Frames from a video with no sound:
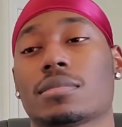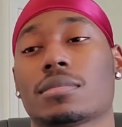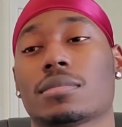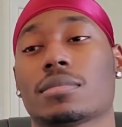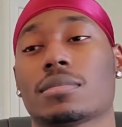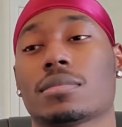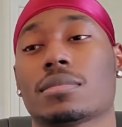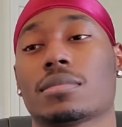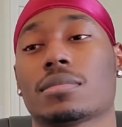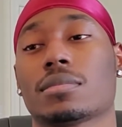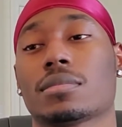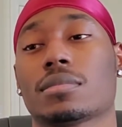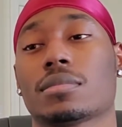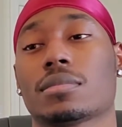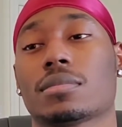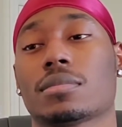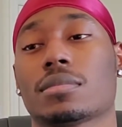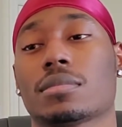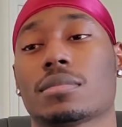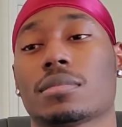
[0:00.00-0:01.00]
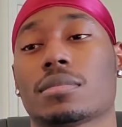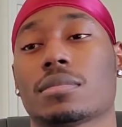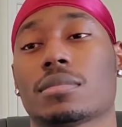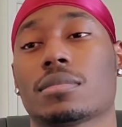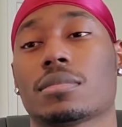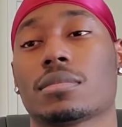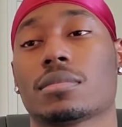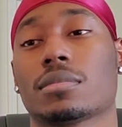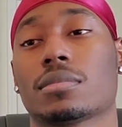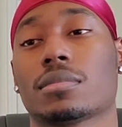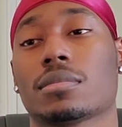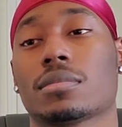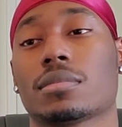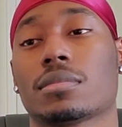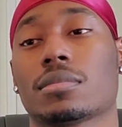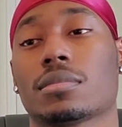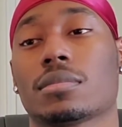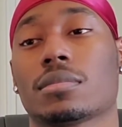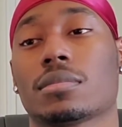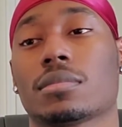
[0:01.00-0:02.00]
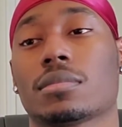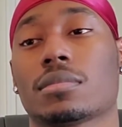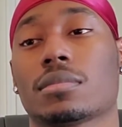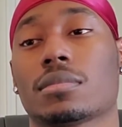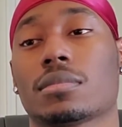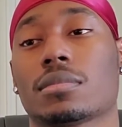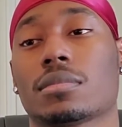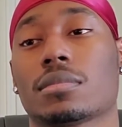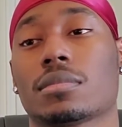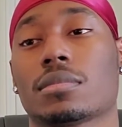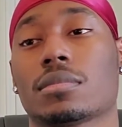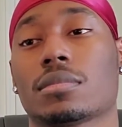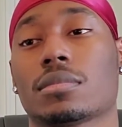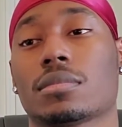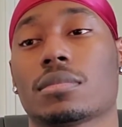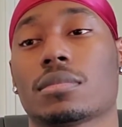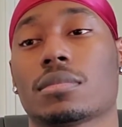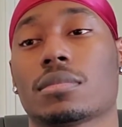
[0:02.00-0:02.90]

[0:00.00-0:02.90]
(silent)